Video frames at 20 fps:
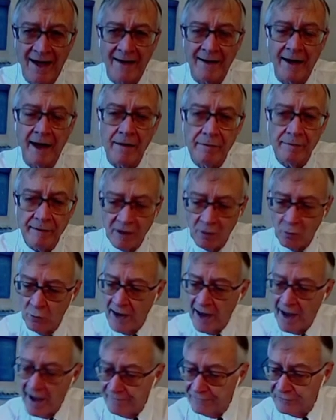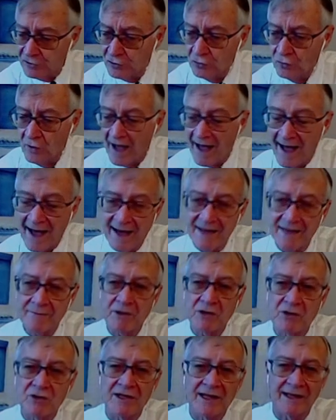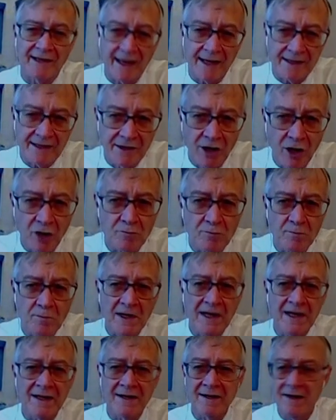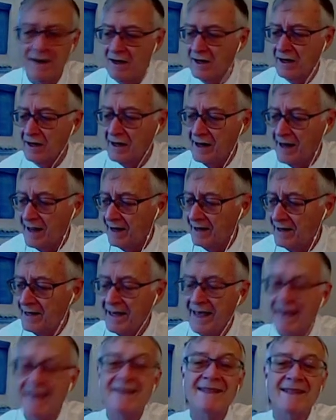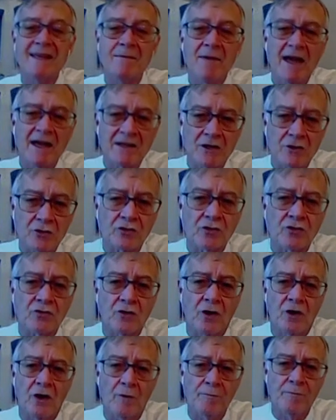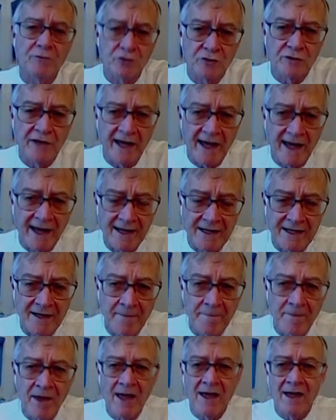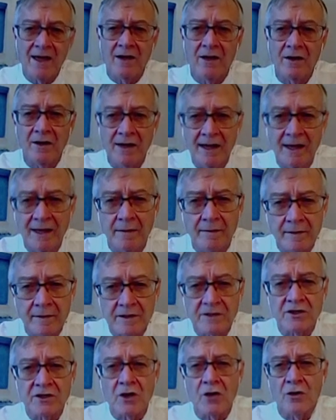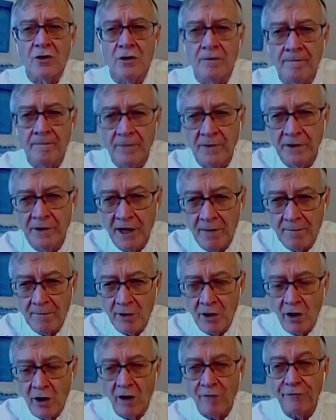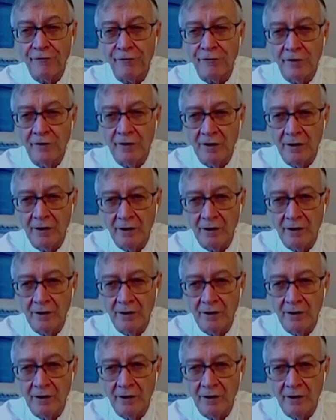And I think we have to add, but it has not been clearly estimated up to date, is the number of